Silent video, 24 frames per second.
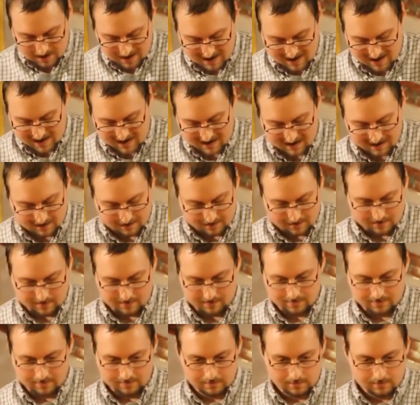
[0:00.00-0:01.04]
I had
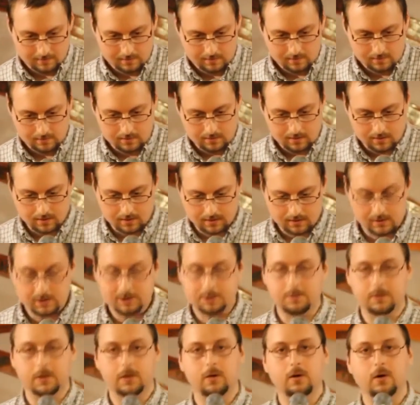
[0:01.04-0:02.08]
an
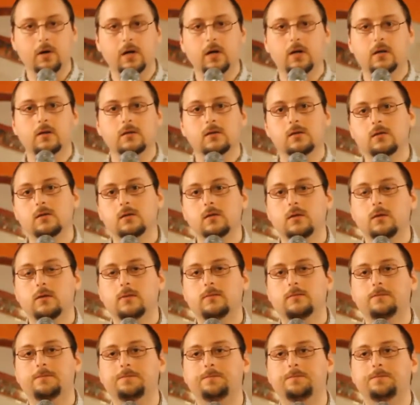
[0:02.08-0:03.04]
experience.